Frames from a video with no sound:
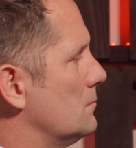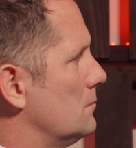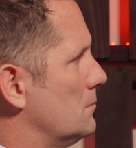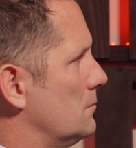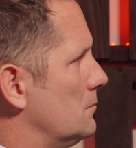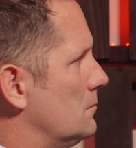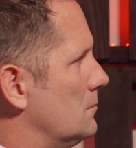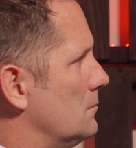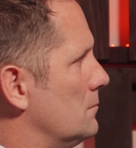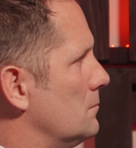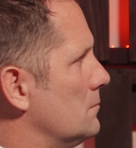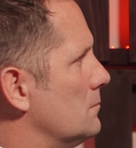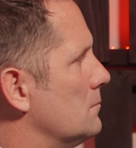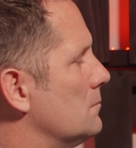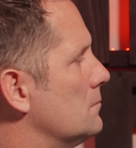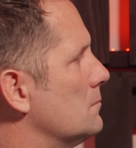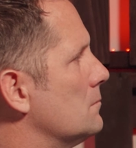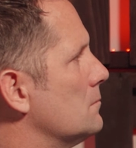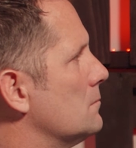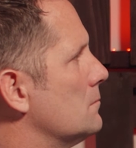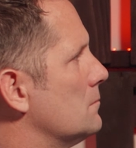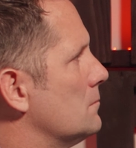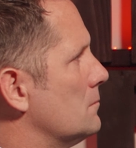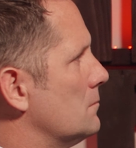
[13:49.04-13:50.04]

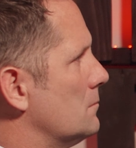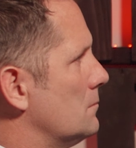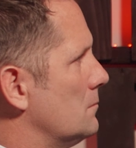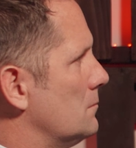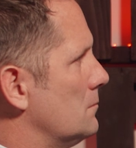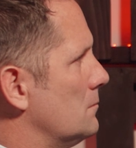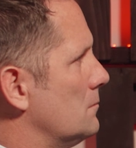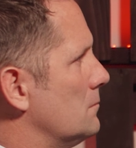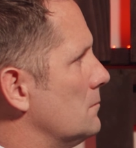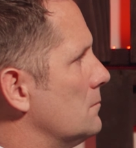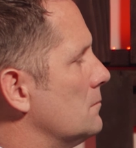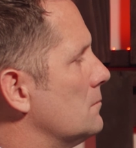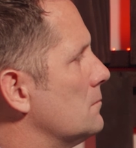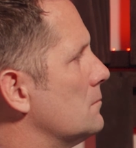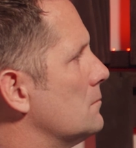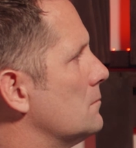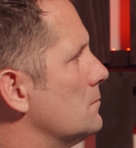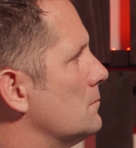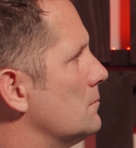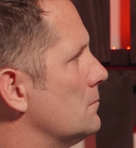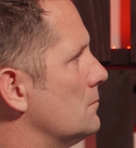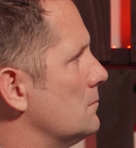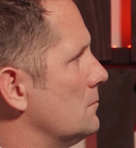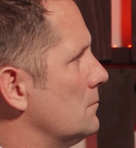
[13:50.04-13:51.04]

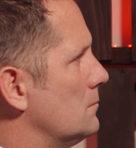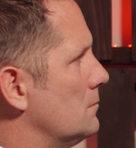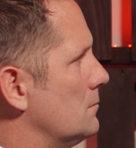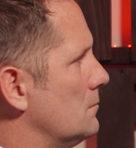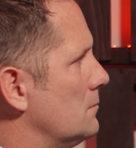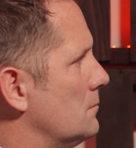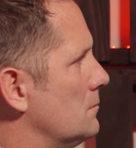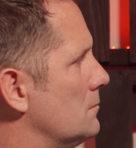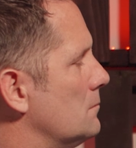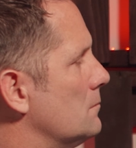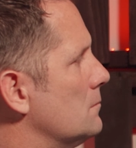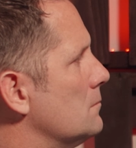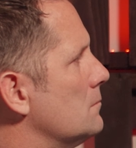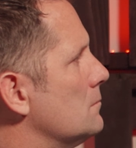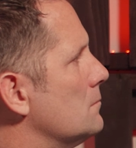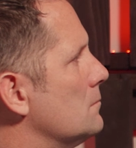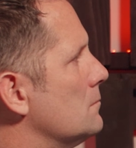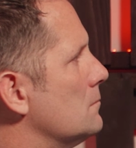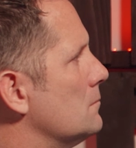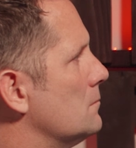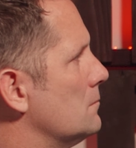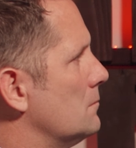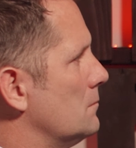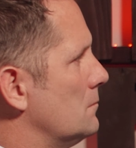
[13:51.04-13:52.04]

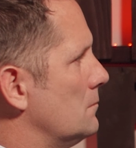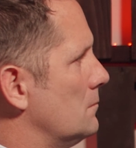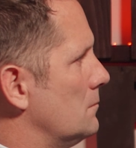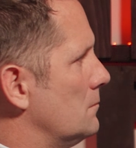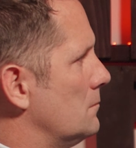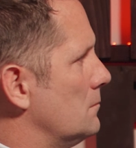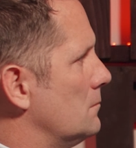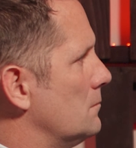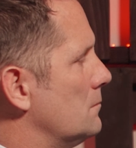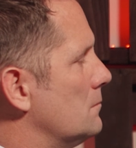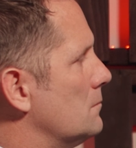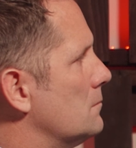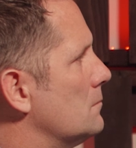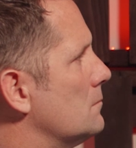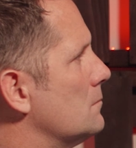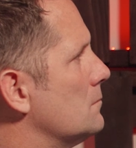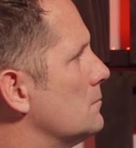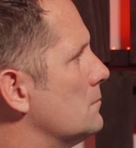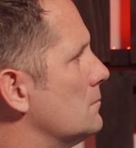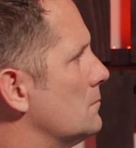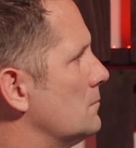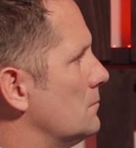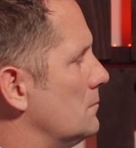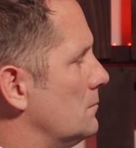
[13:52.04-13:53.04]

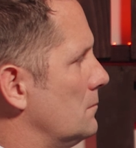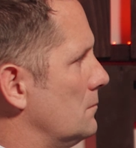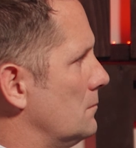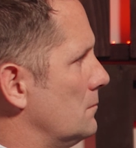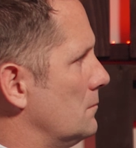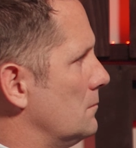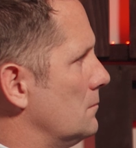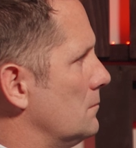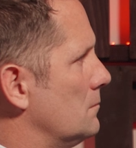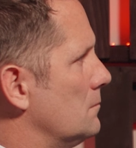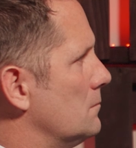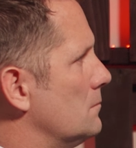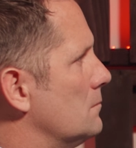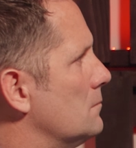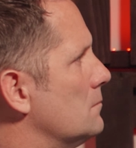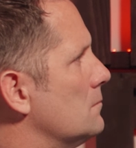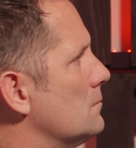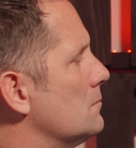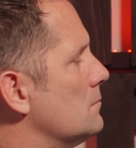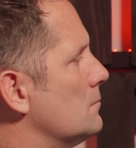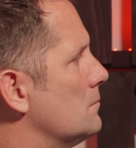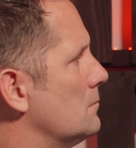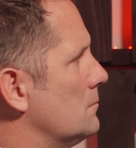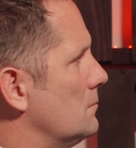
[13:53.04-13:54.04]

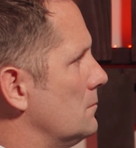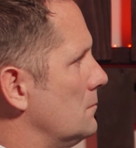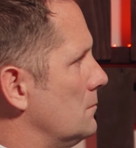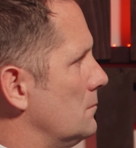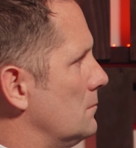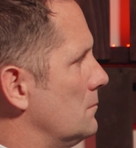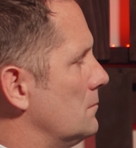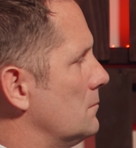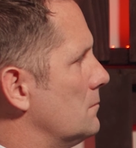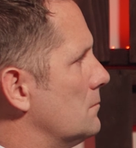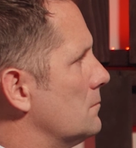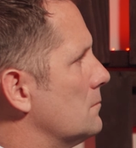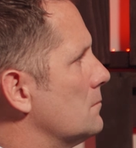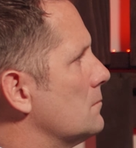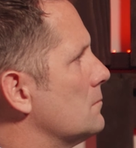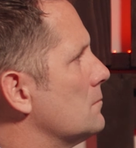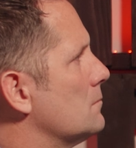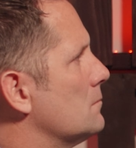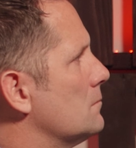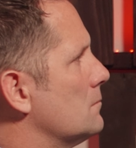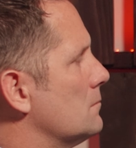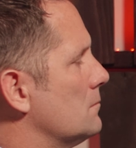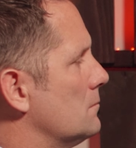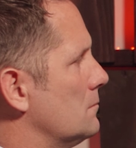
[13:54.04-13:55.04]

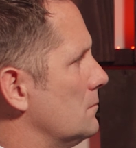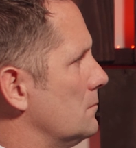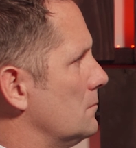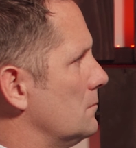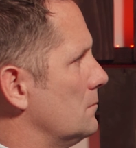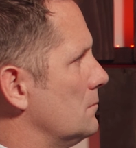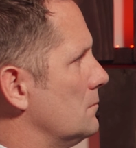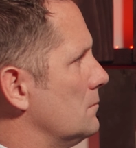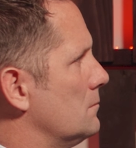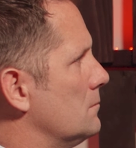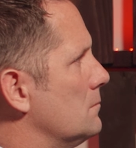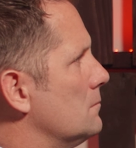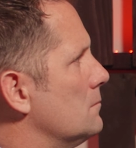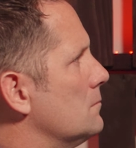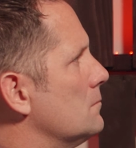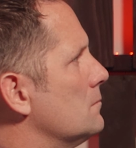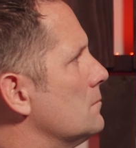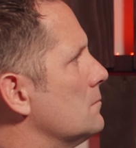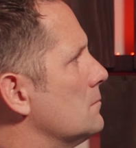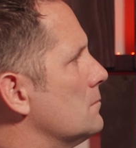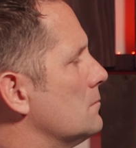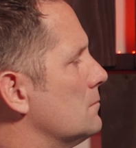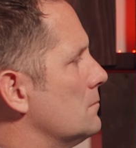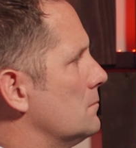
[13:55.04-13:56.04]

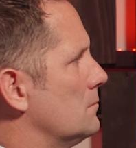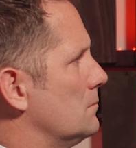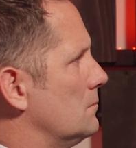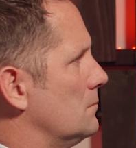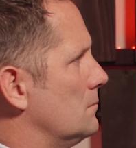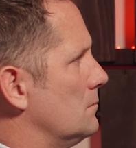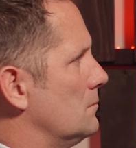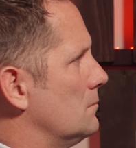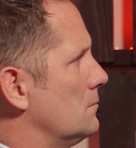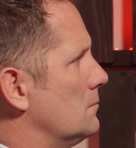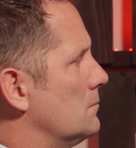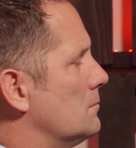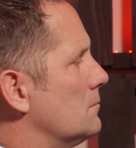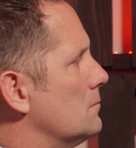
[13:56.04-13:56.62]
This person isn't speaking.